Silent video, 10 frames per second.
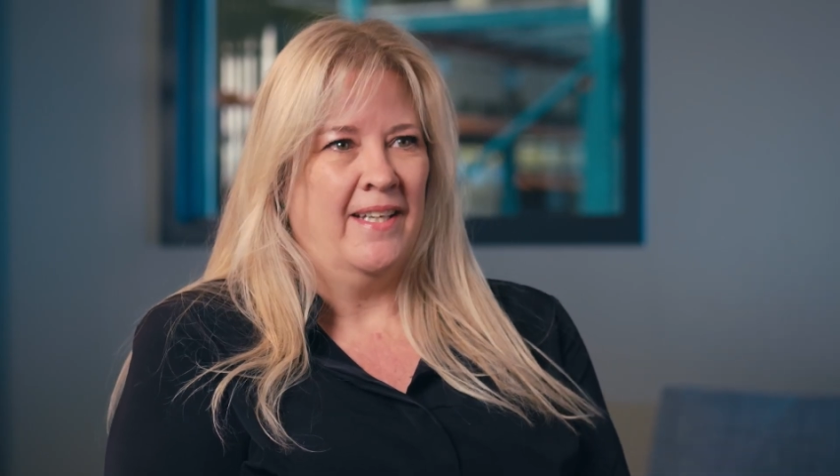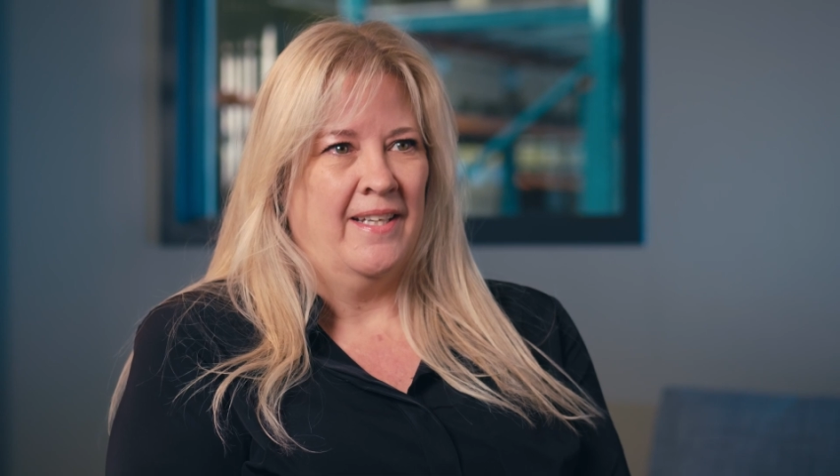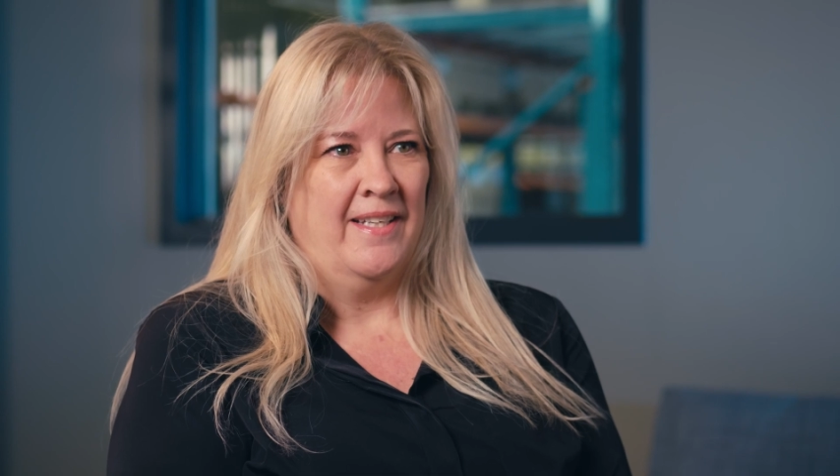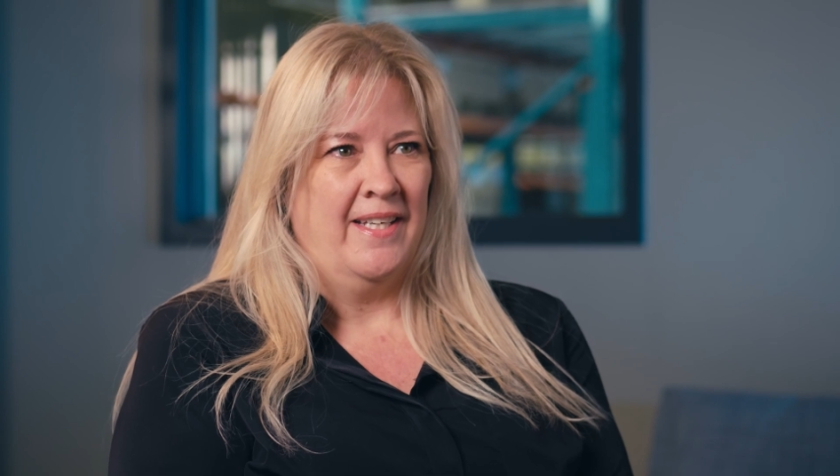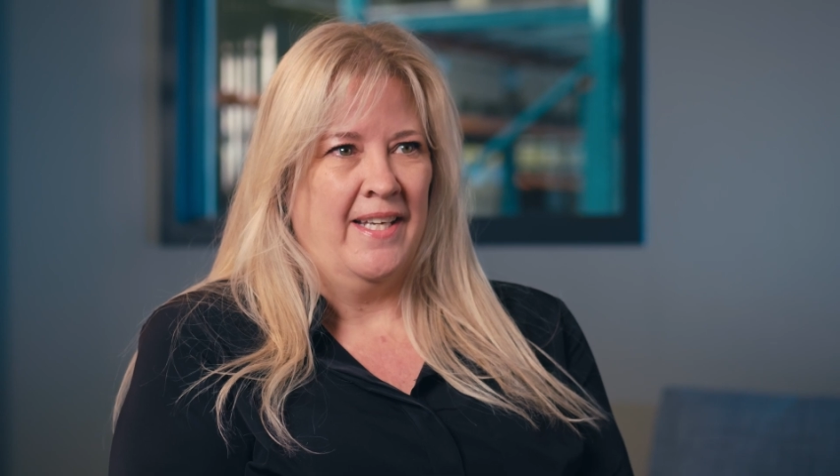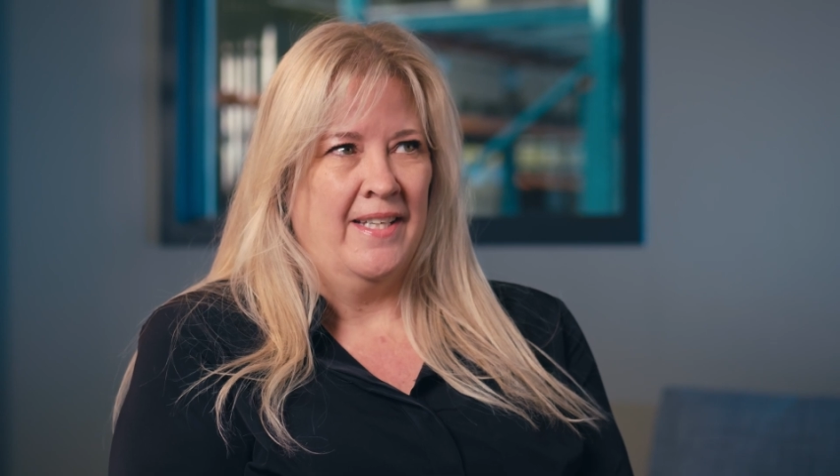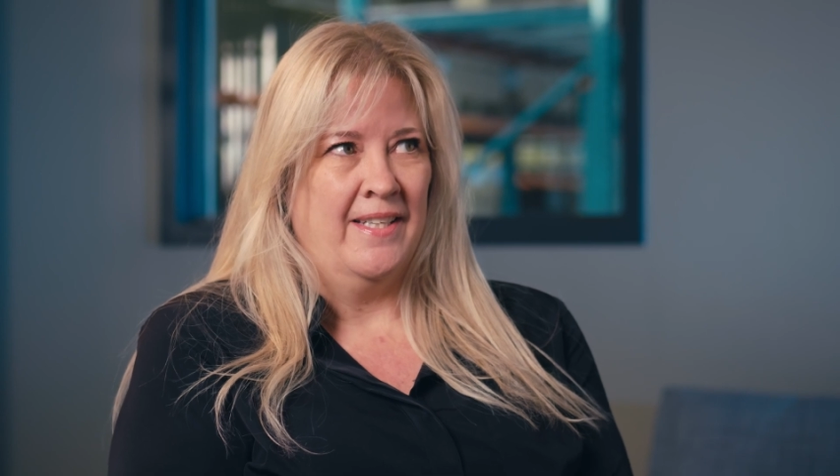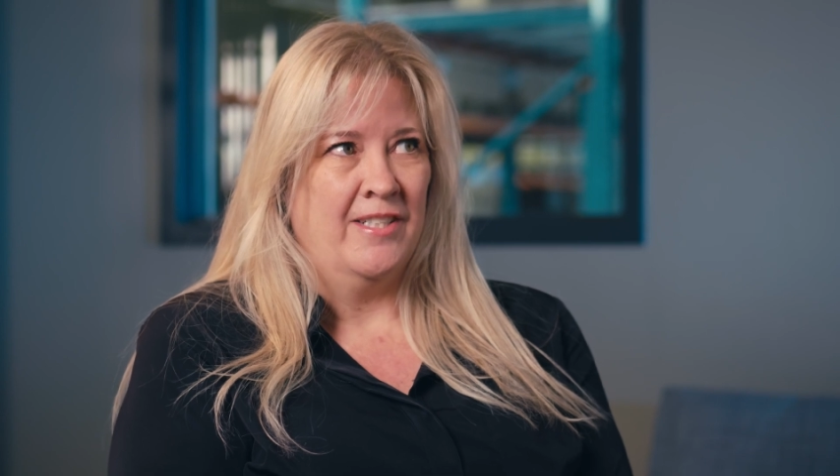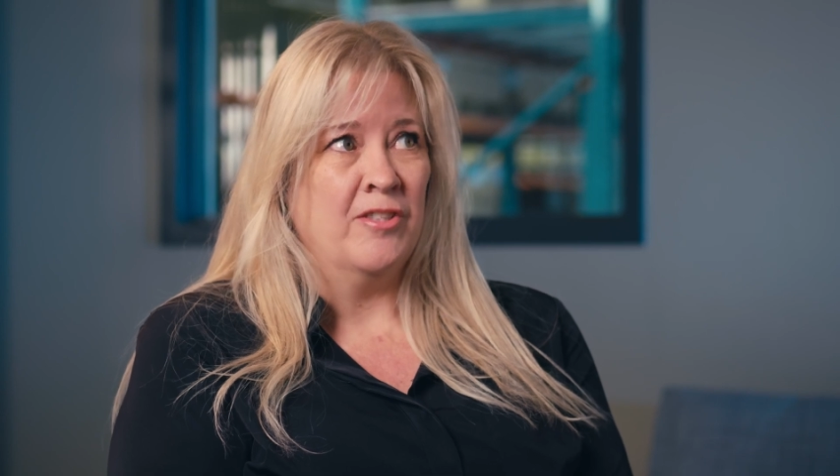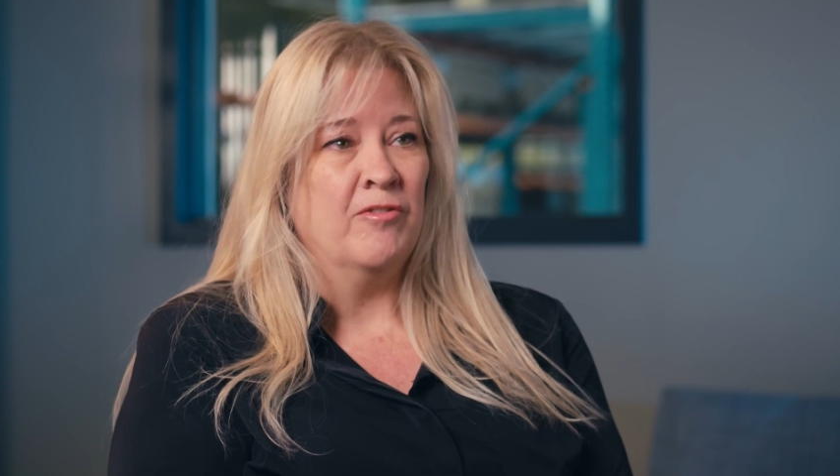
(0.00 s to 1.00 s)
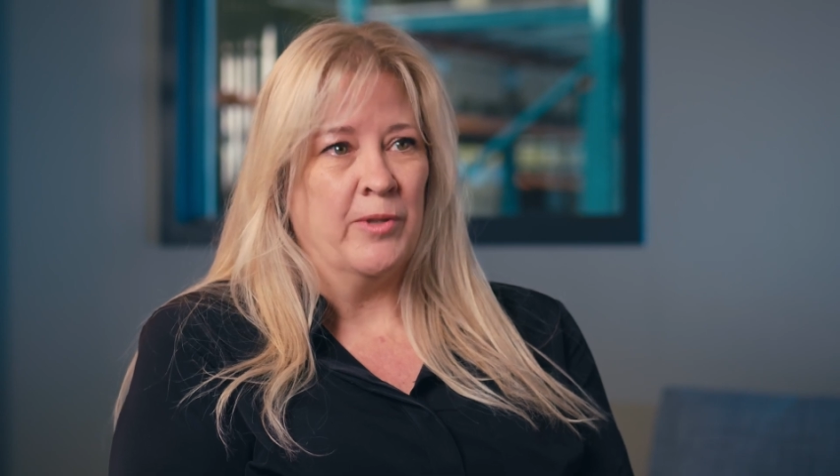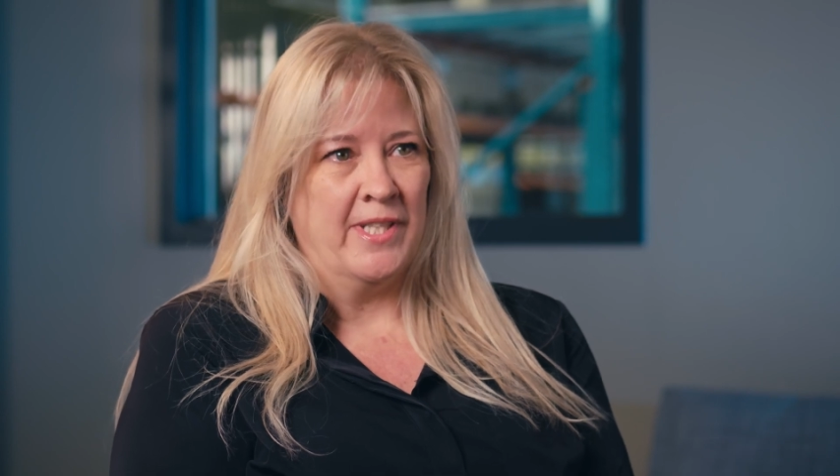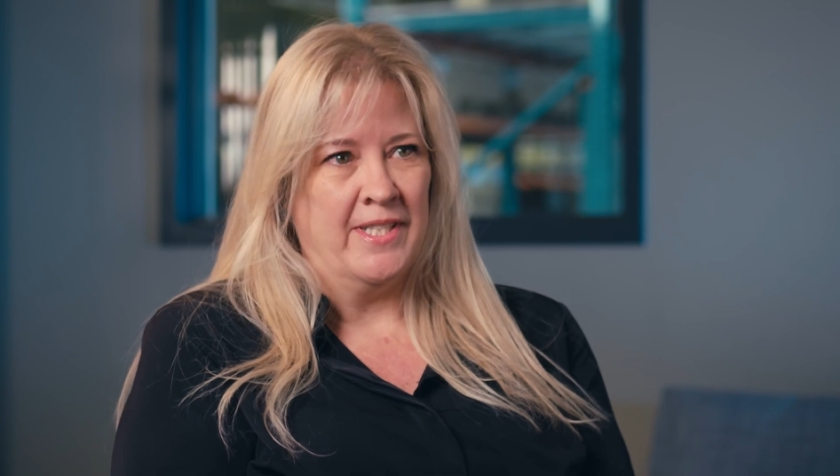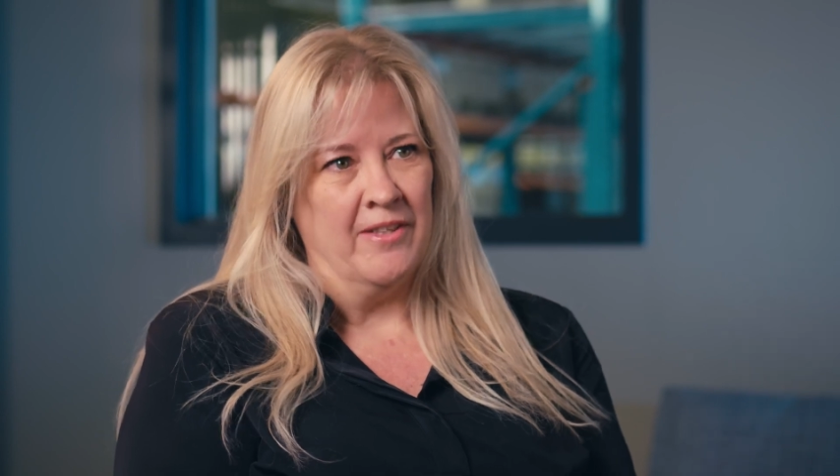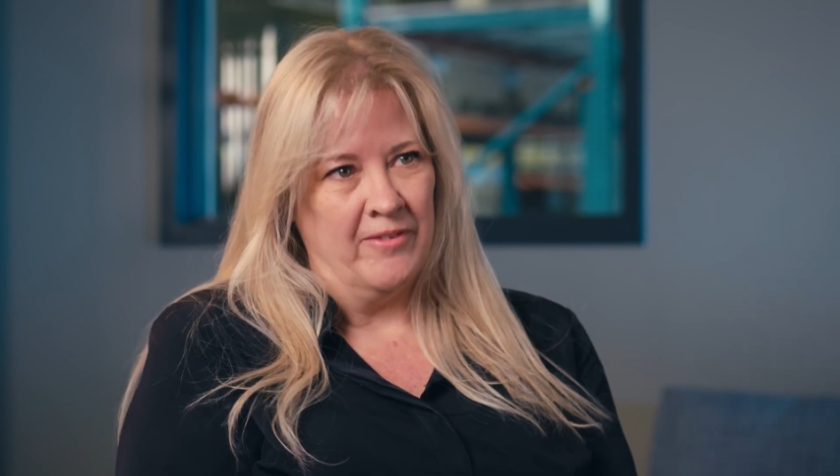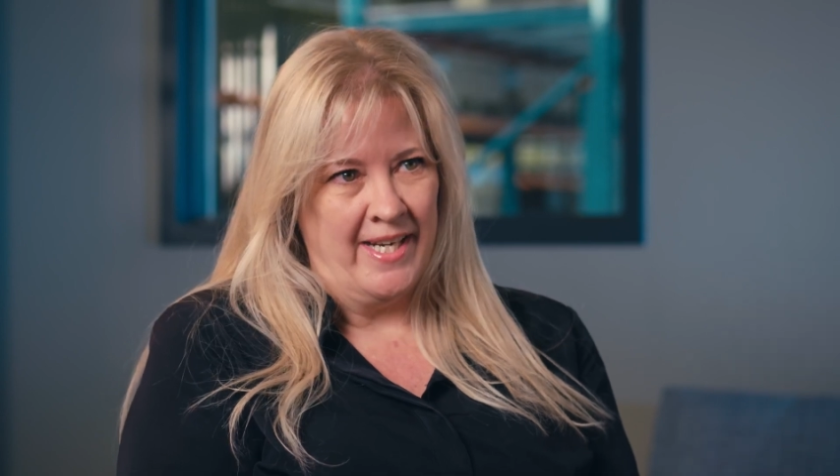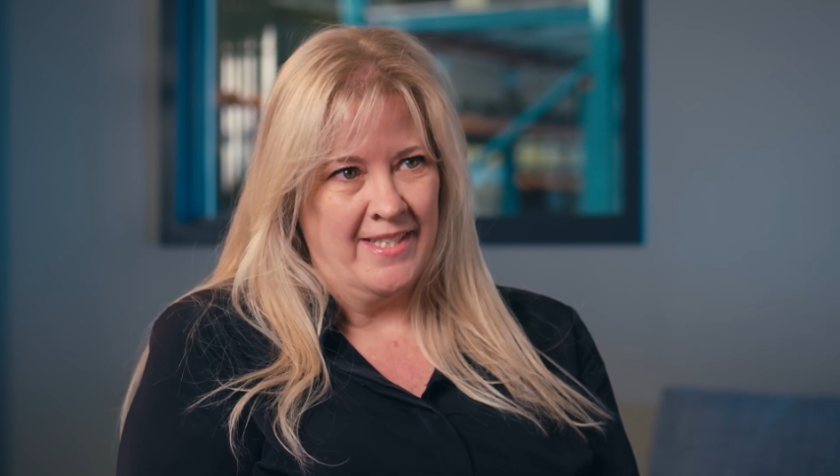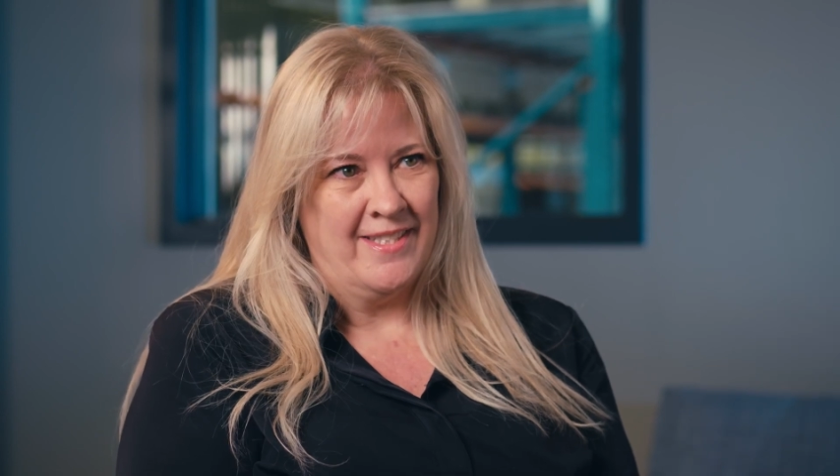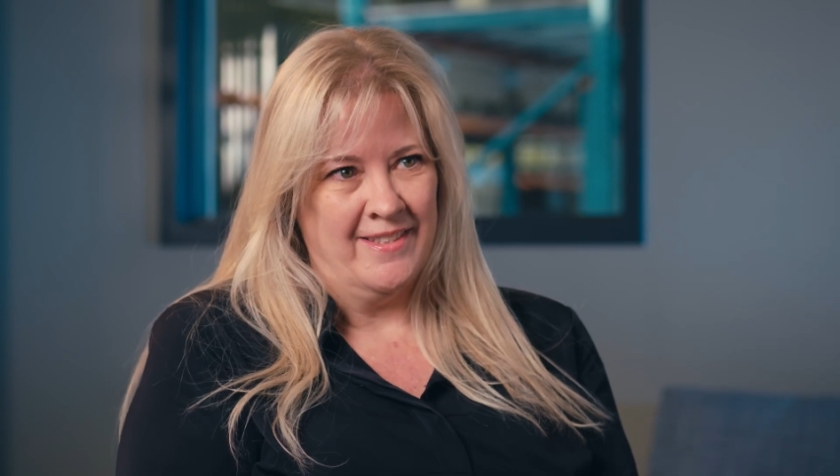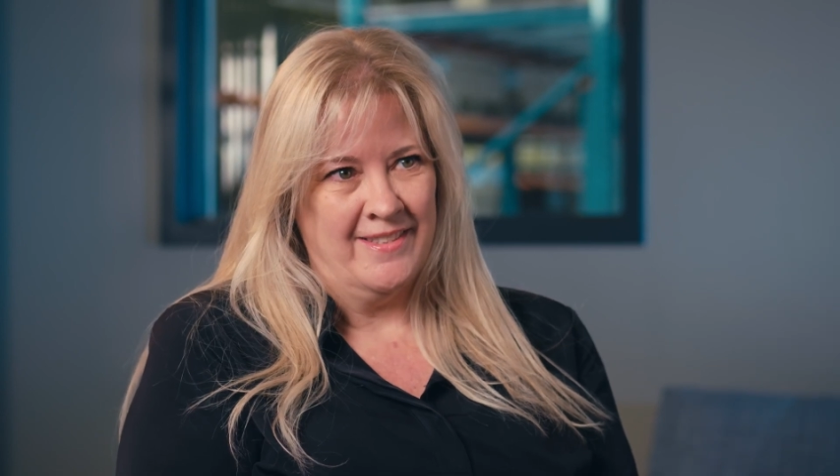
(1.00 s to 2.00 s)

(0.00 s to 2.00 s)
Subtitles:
in the 240 ton range.